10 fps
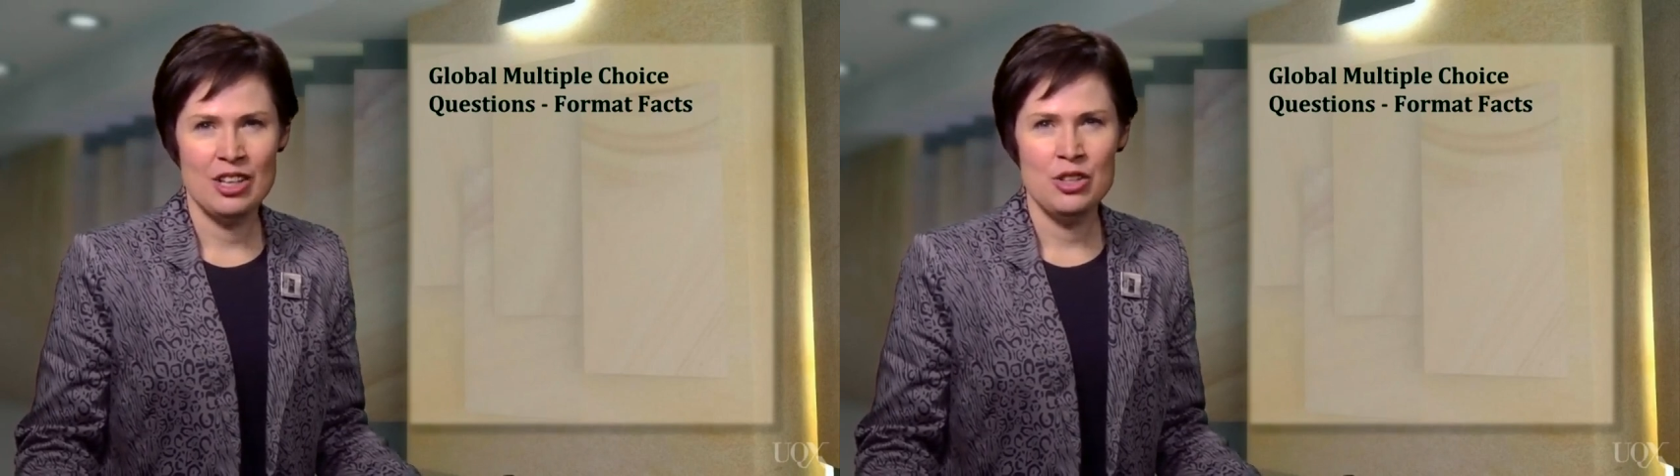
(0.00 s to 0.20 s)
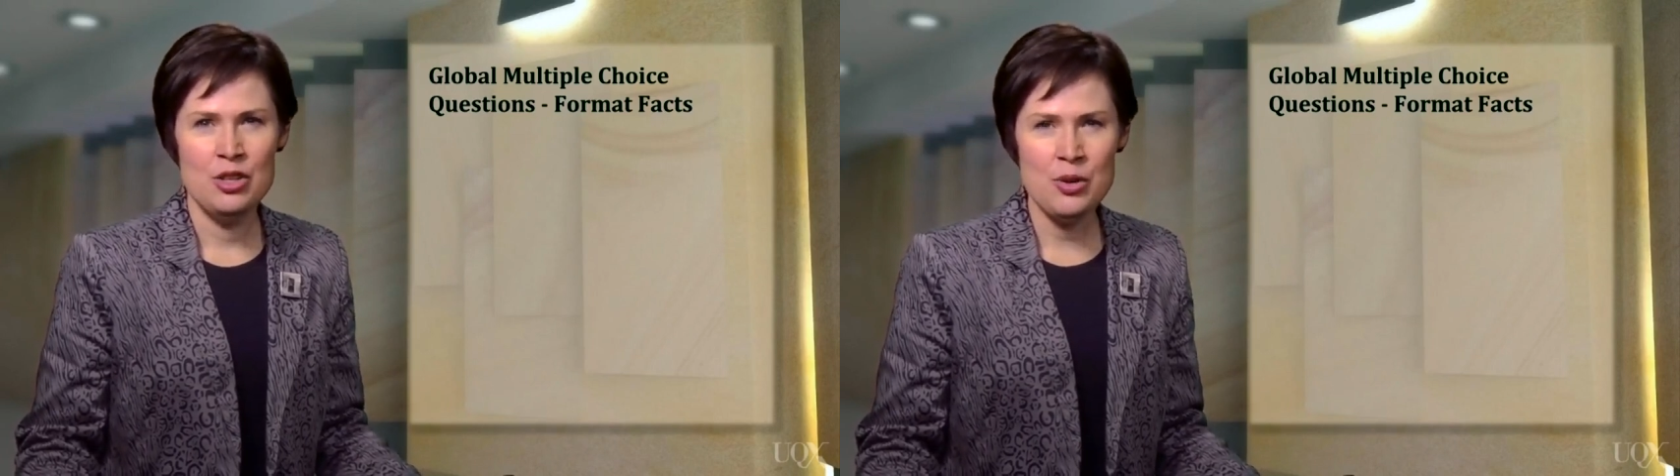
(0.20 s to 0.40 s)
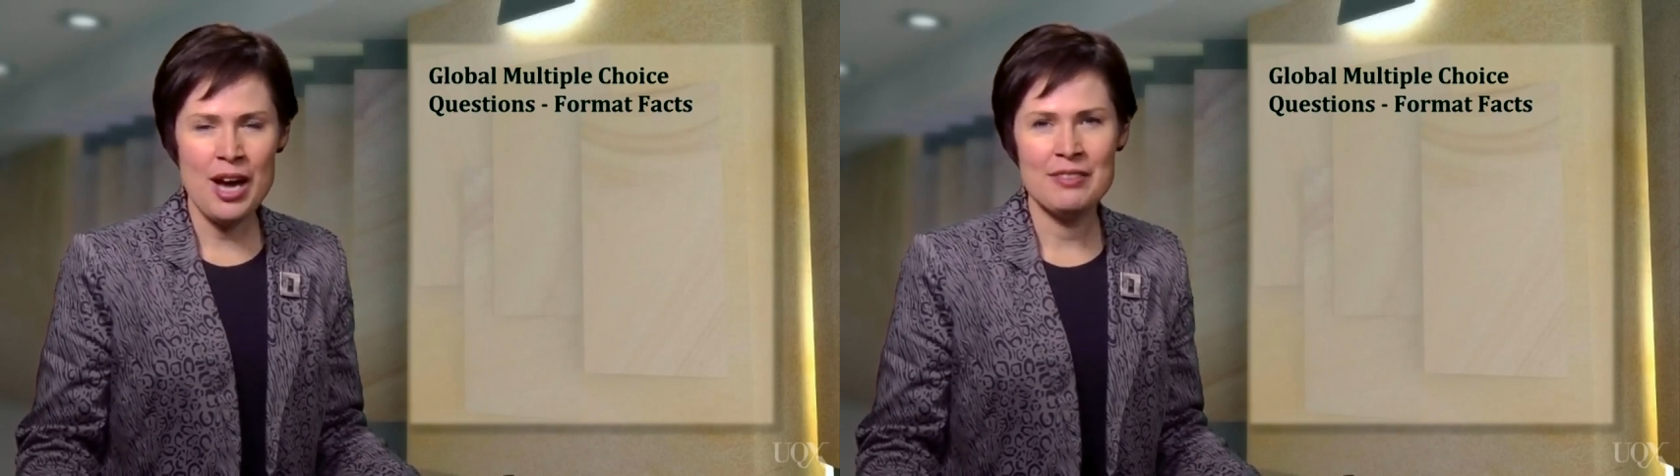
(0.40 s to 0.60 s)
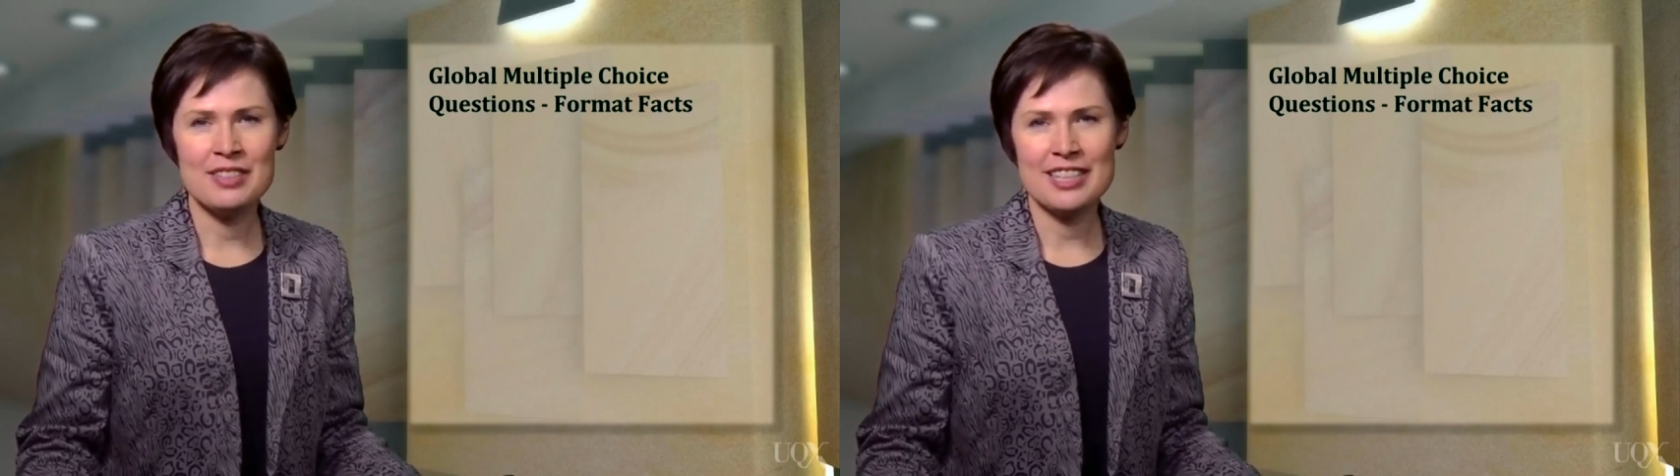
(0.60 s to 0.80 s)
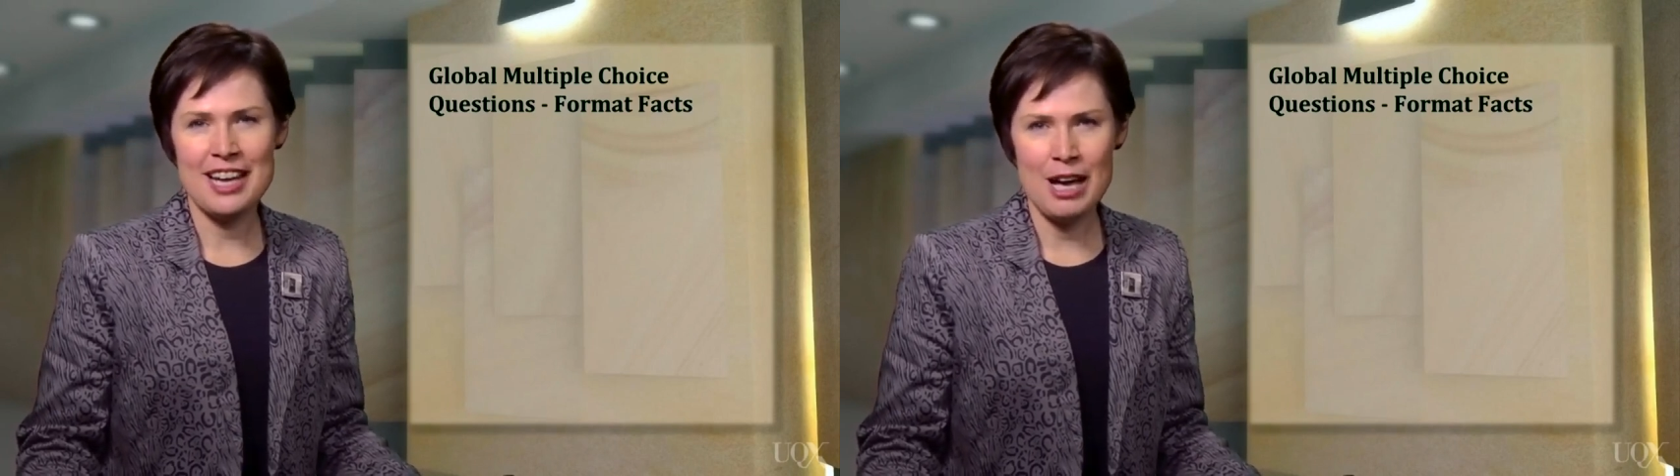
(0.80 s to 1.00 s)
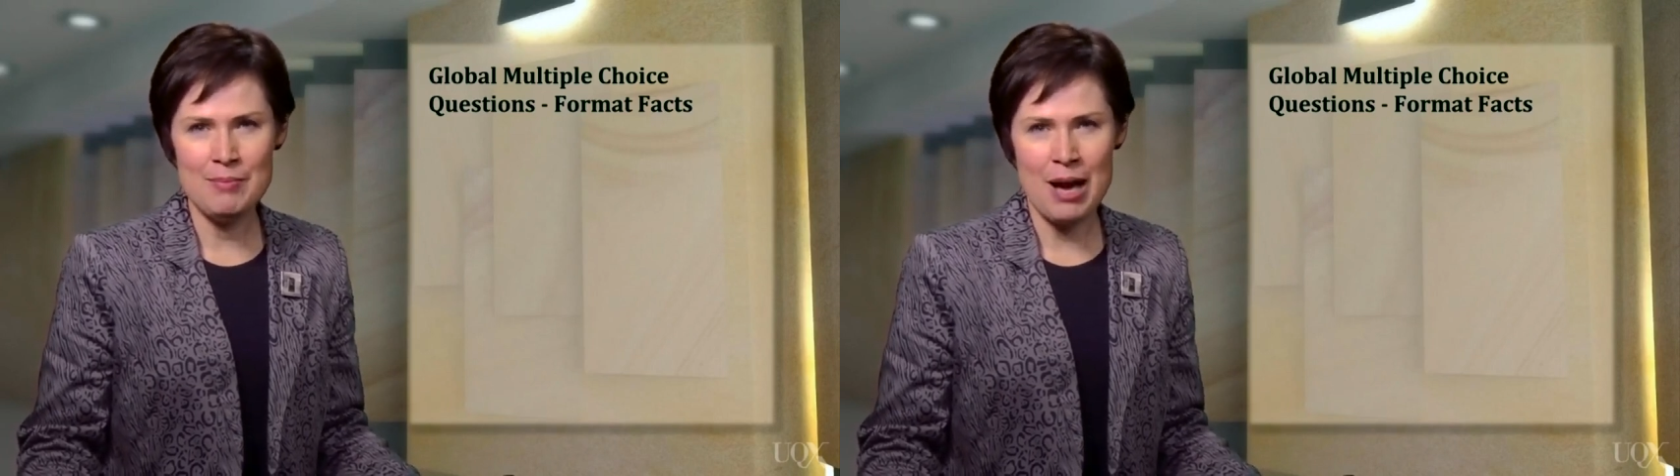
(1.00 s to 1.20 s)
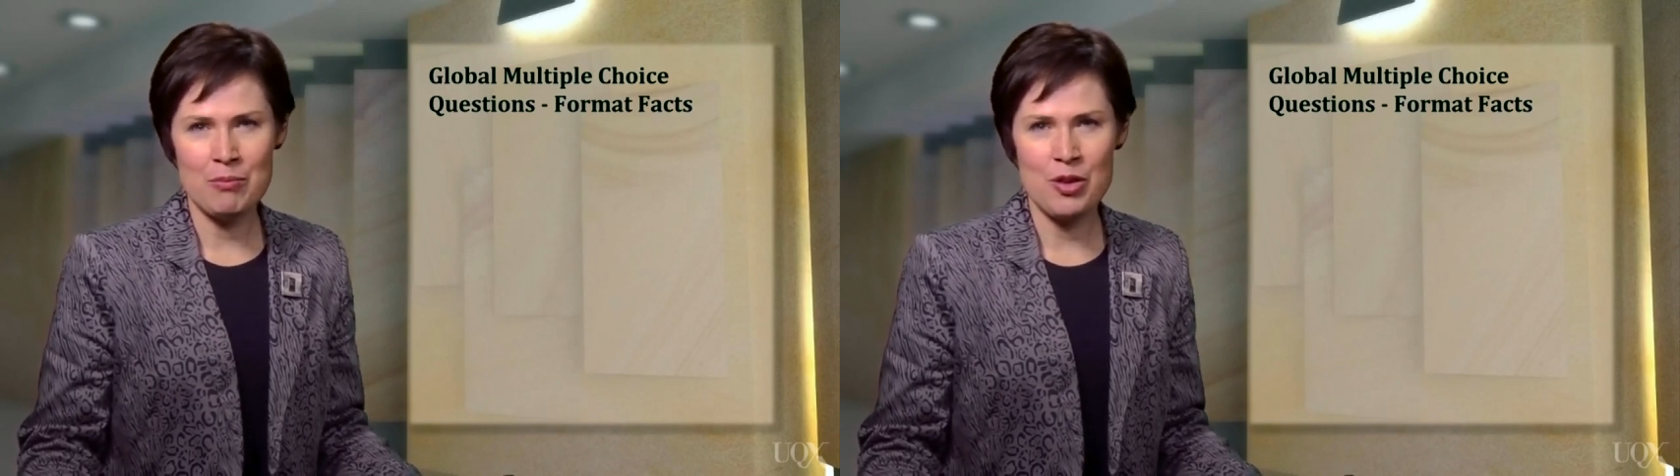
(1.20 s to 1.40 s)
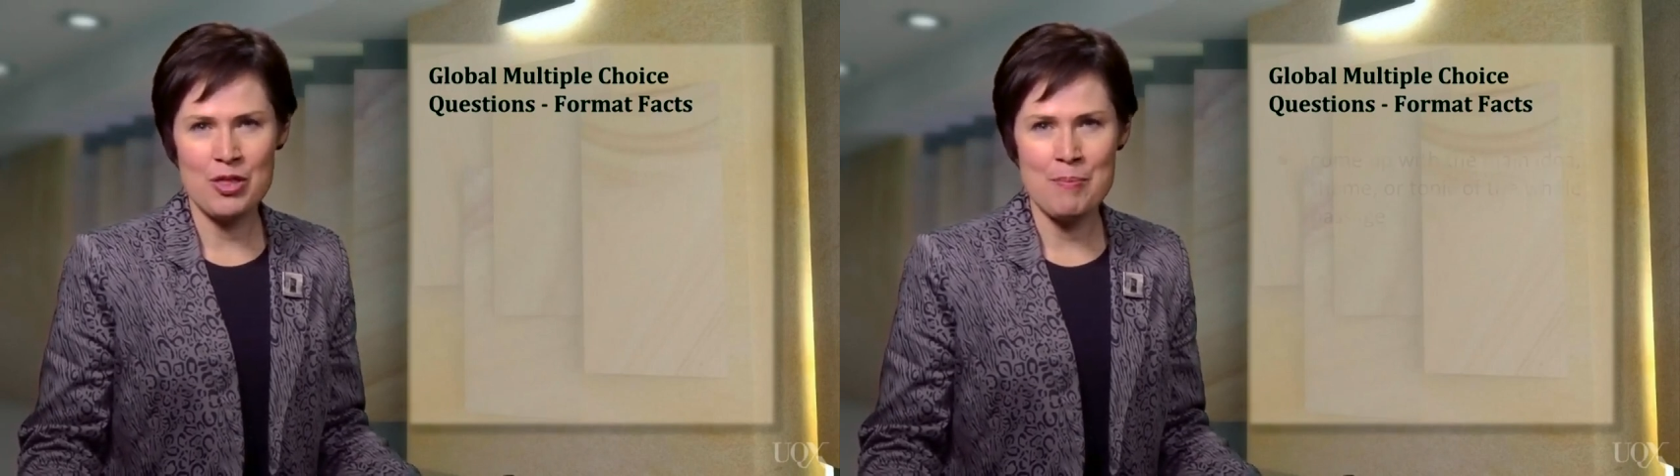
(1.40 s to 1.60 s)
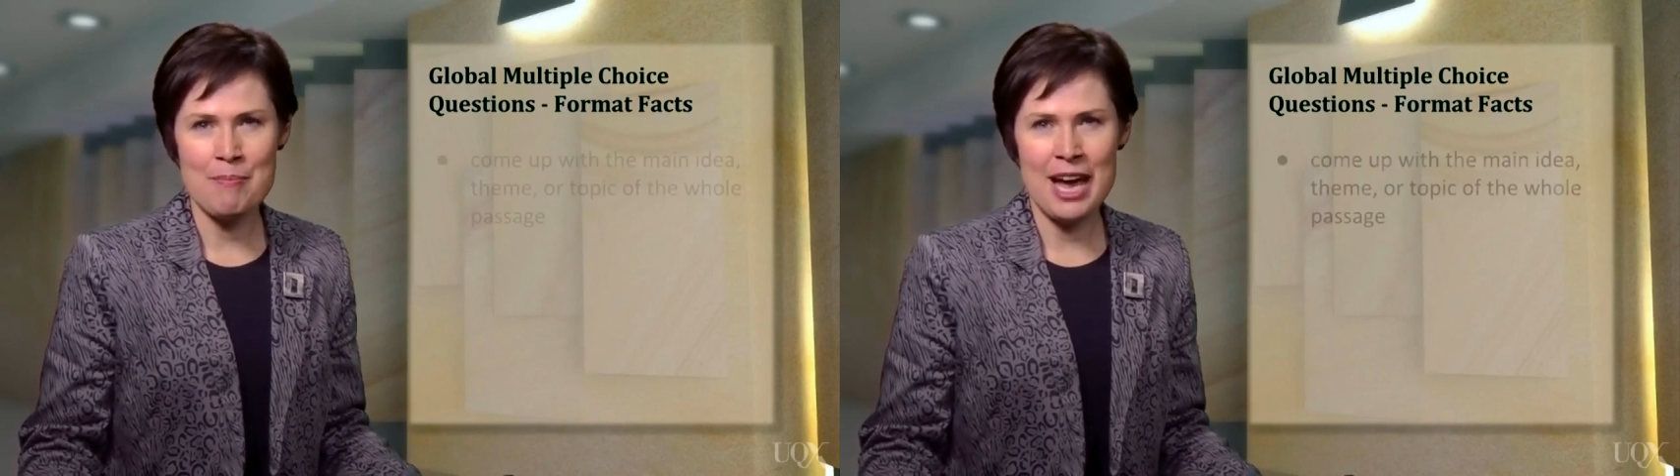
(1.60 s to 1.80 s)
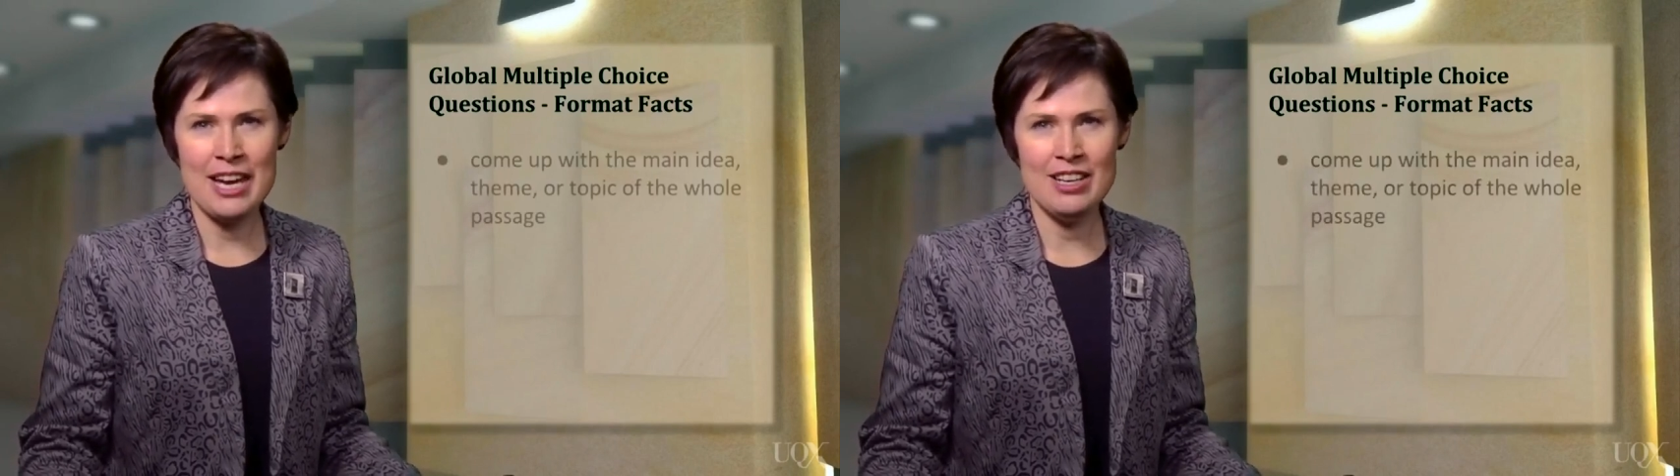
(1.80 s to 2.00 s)
you have to come up with the
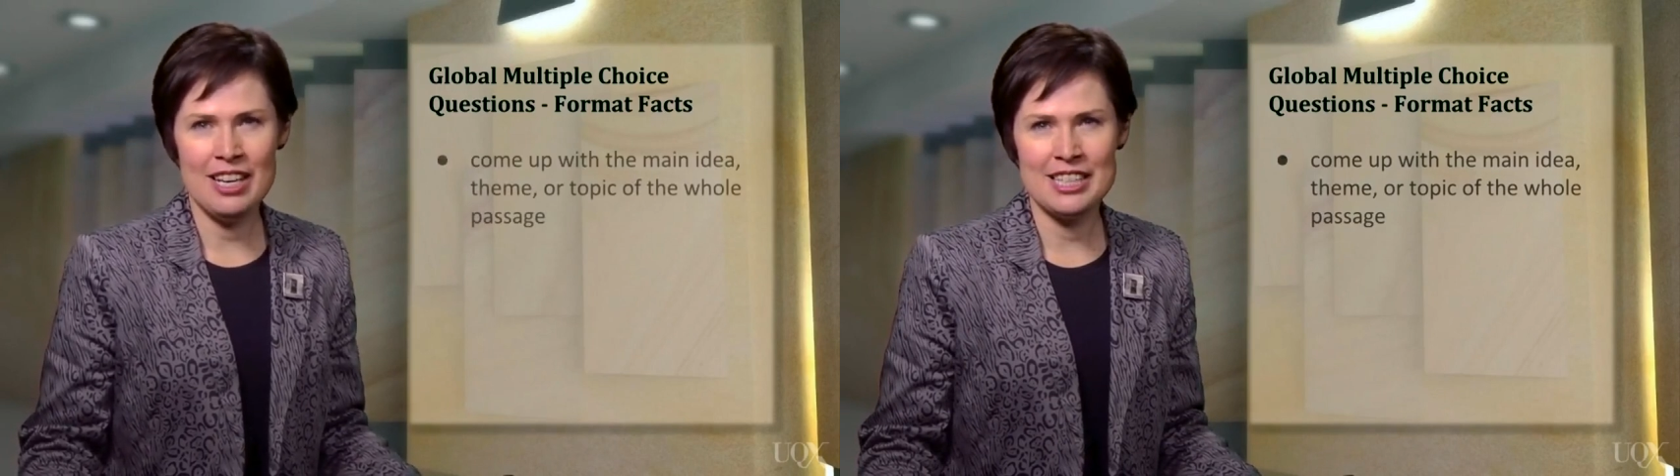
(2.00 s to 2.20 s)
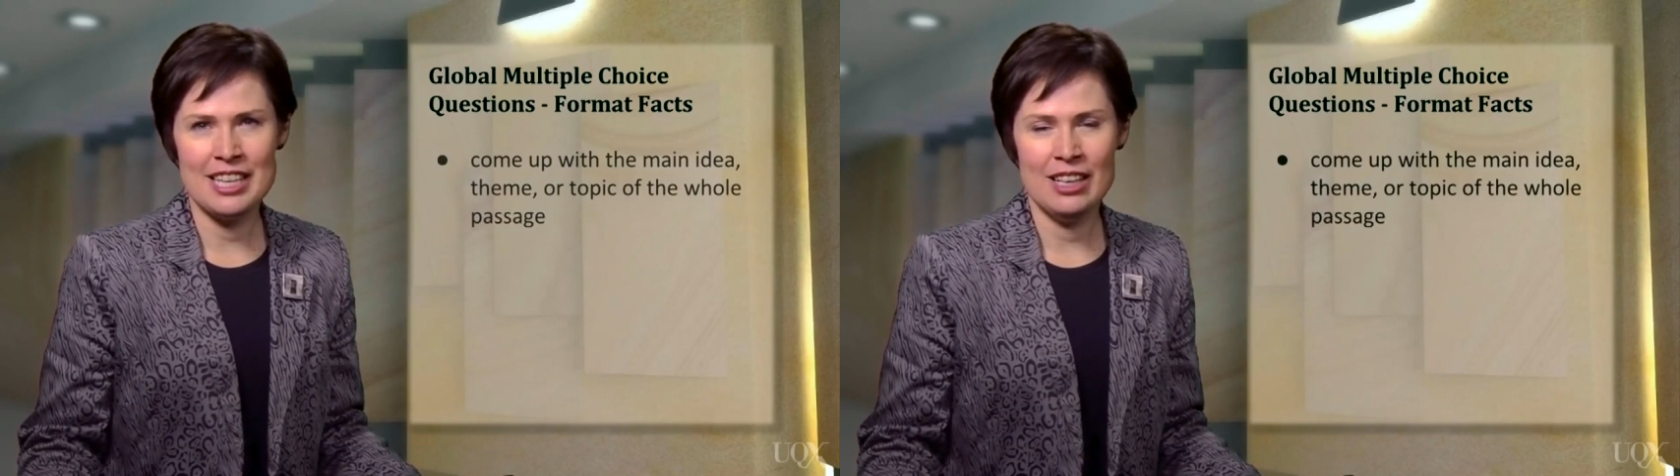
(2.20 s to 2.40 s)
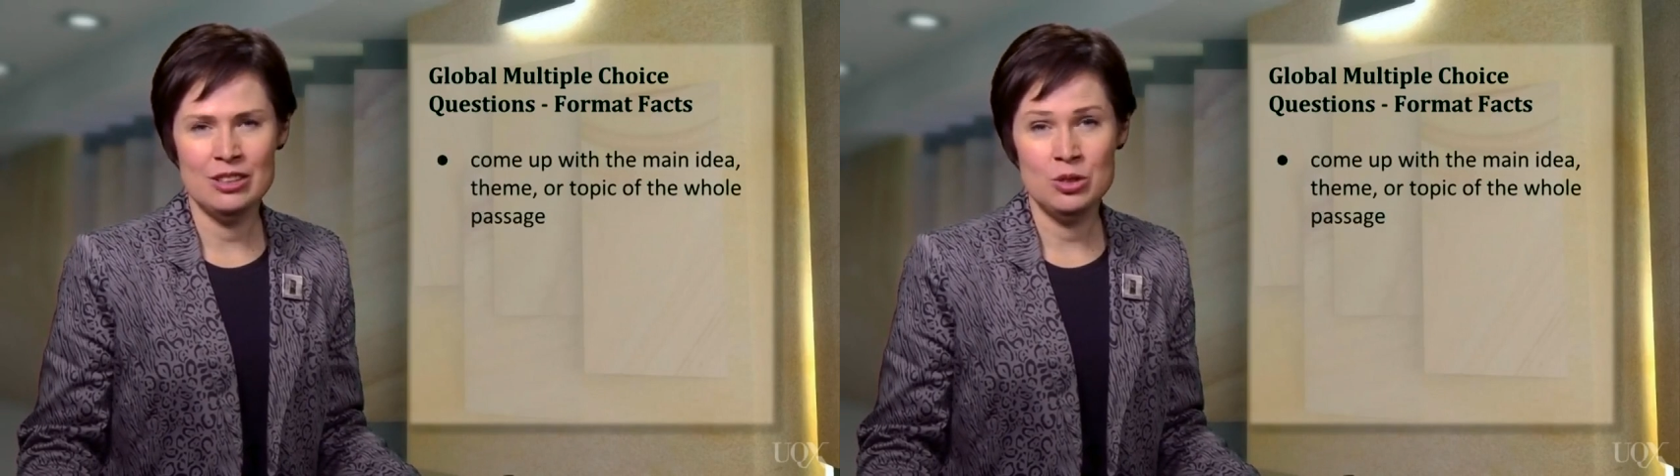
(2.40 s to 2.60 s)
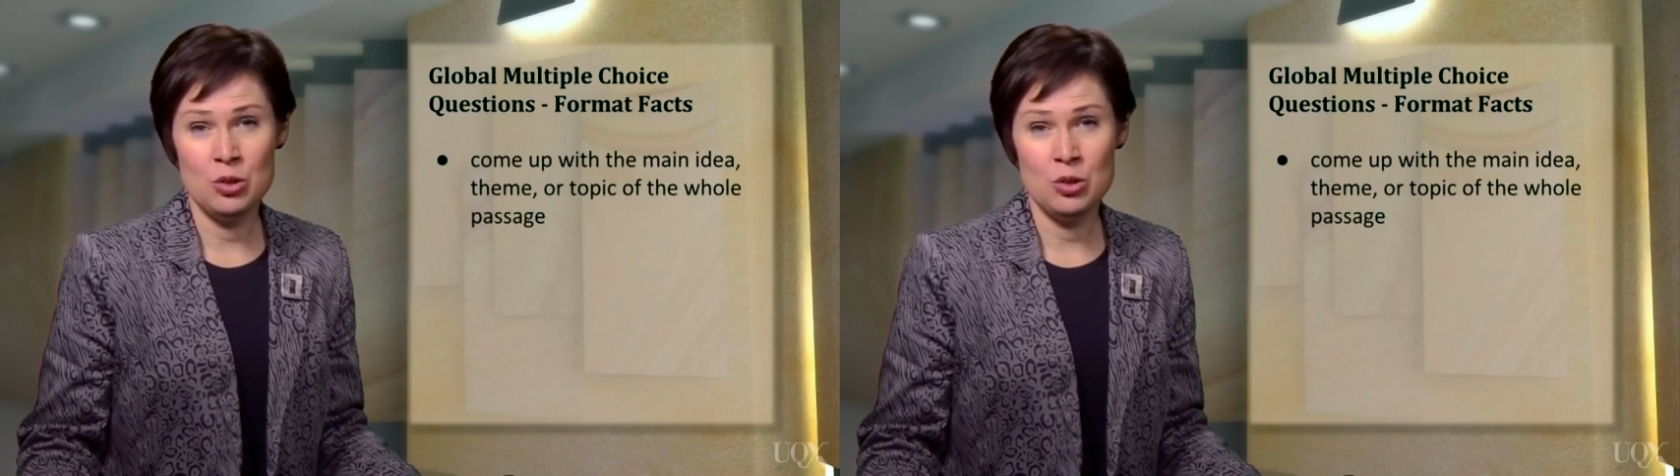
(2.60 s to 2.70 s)
main idea